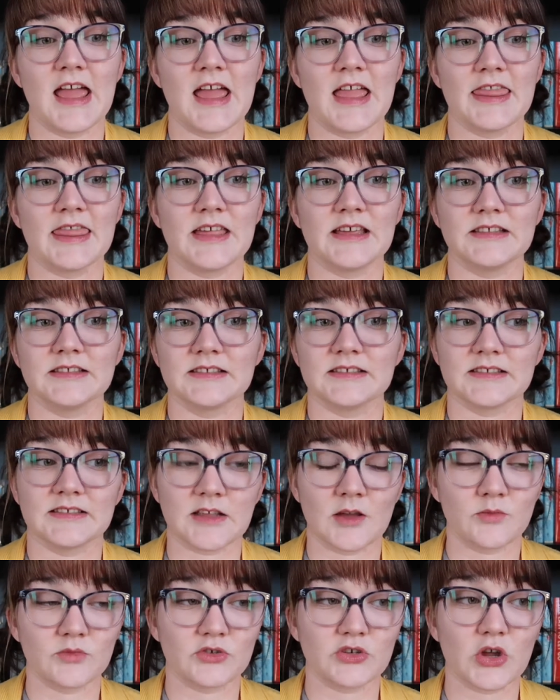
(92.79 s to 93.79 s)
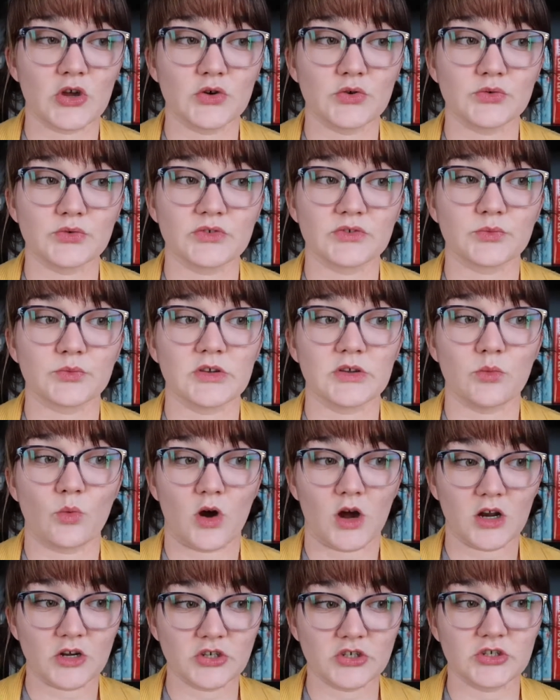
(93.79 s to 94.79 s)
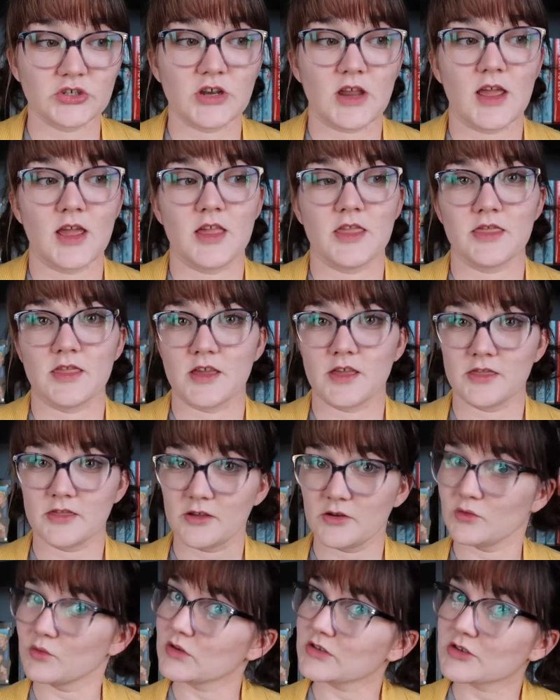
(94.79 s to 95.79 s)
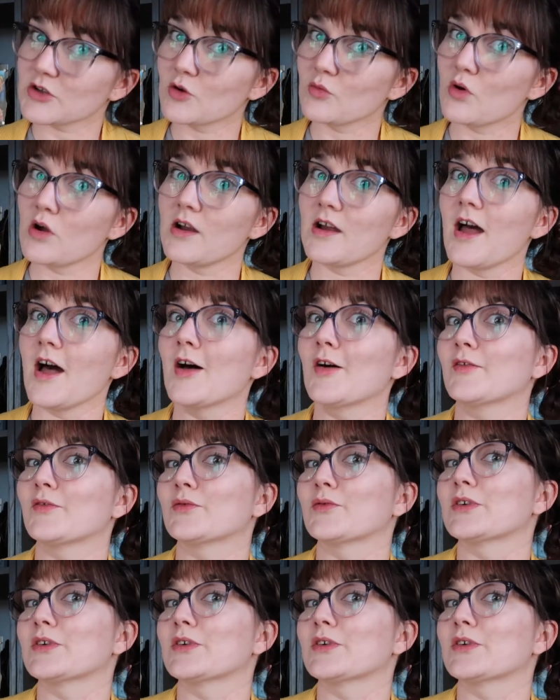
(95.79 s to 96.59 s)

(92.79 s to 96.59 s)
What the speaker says: And then some shows we watched and then there was no more of.